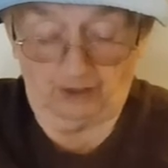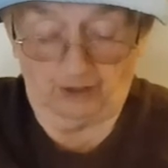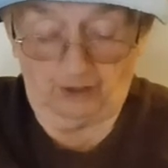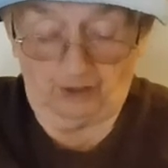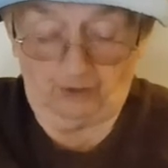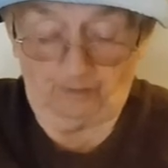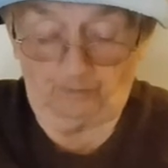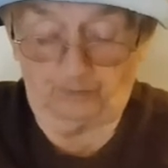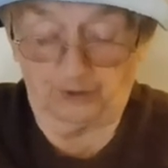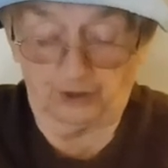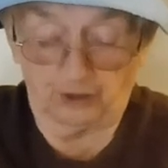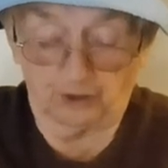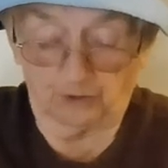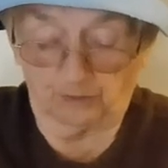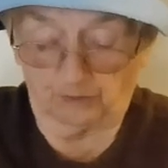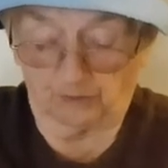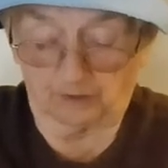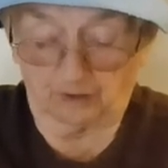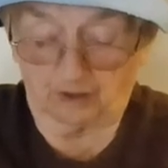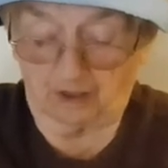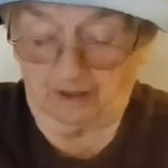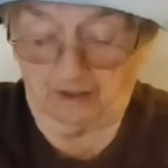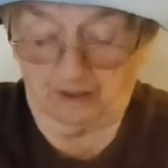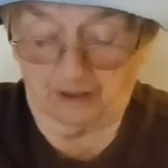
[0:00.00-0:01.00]
We used
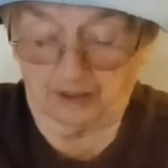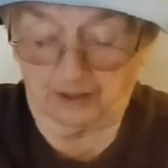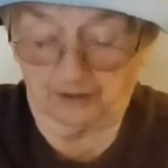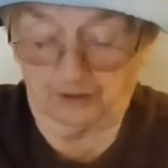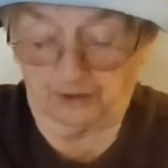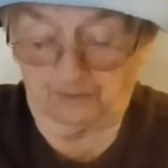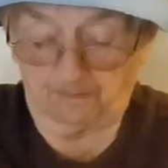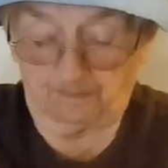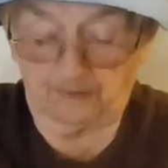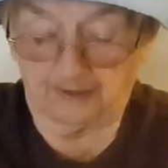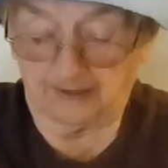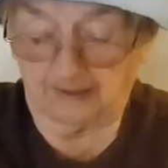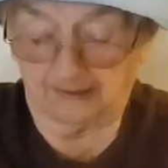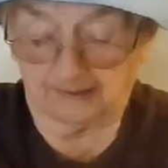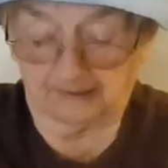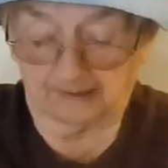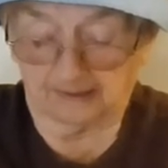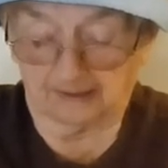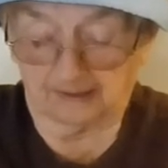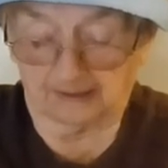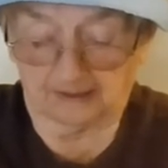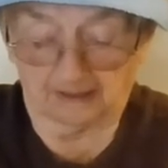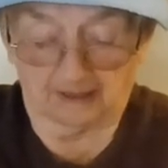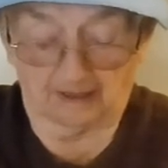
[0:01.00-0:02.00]
large
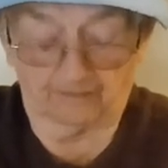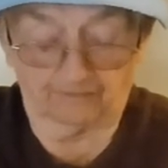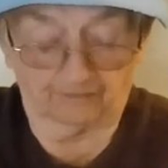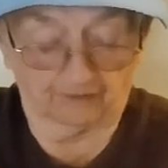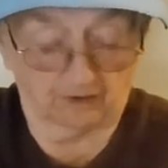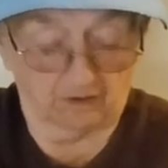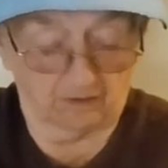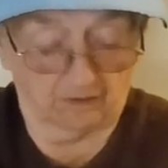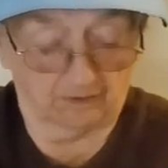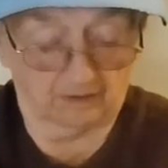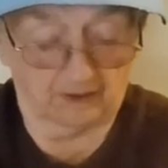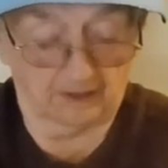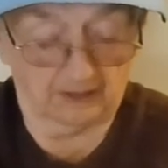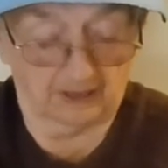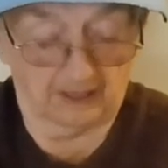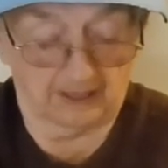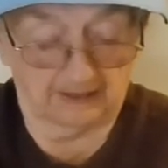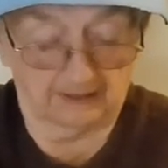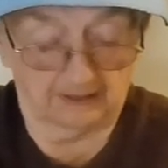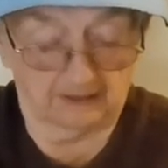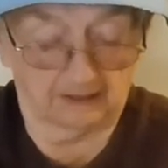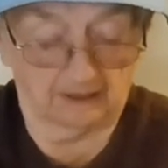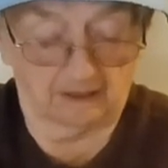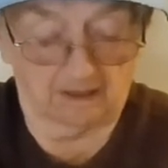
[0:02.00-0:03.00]
pieces of
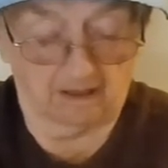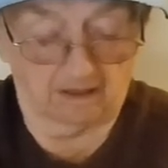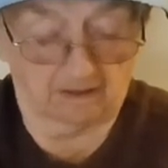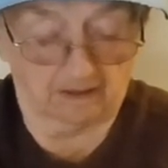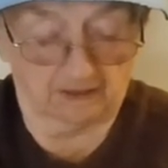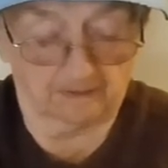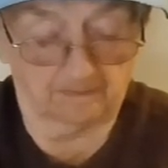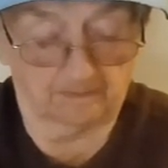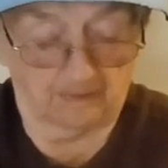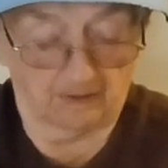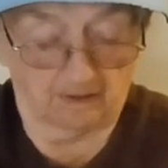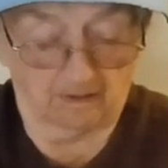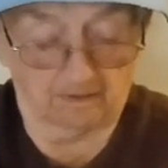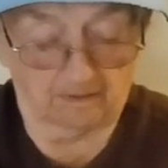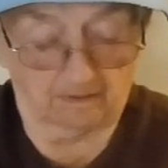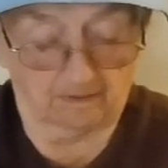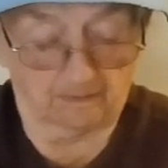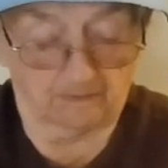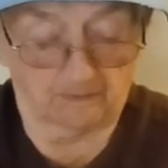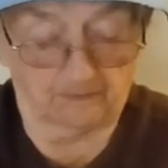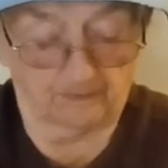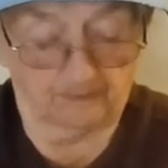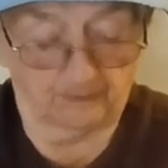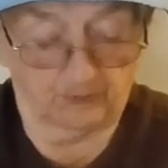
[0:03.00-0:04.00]
corrugated cardboard
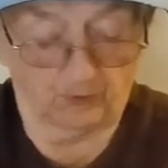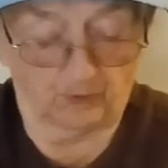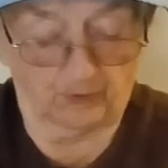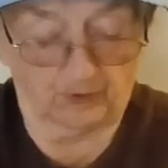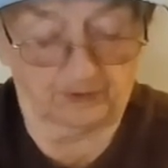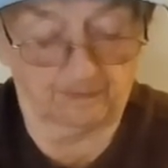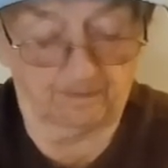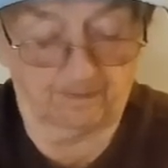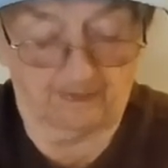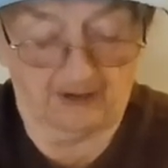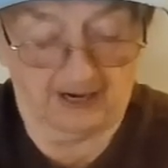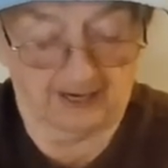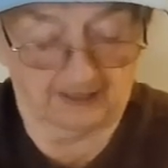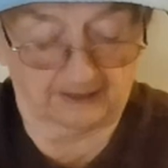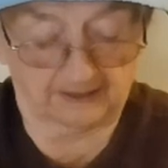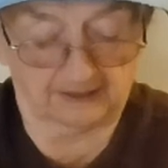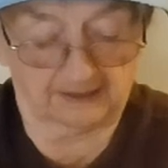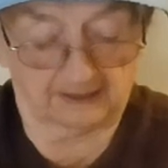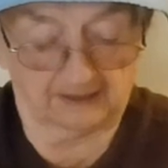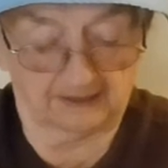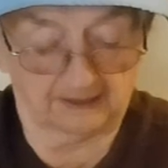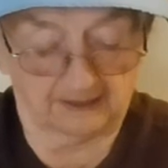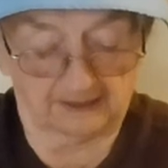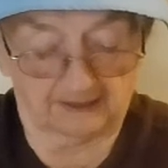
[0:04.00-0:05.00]

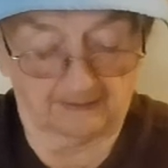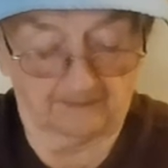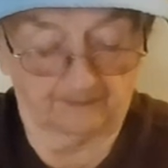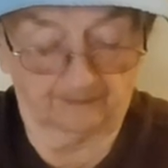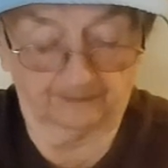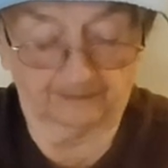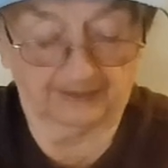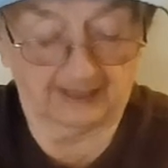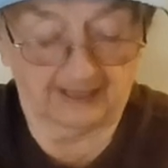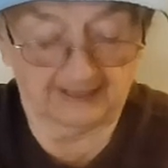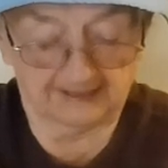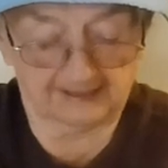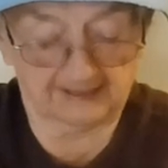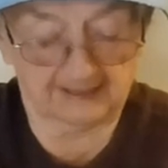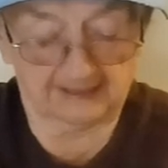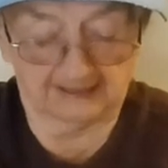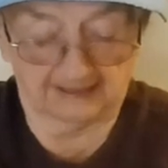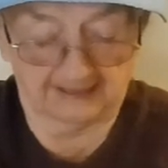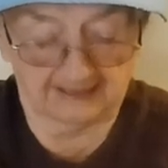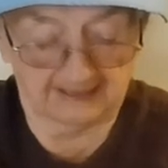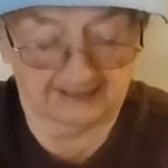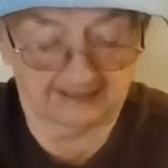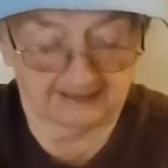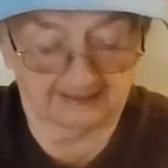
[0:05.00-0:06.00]
boxes as
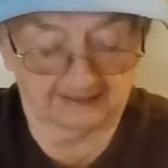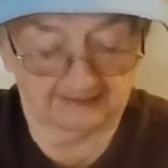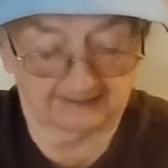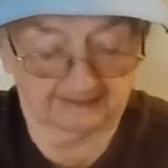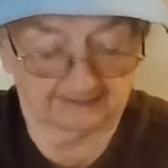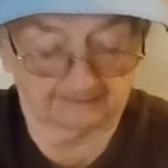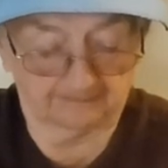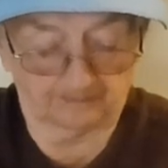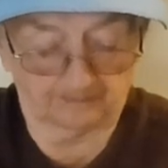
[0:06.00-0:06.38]
sleds.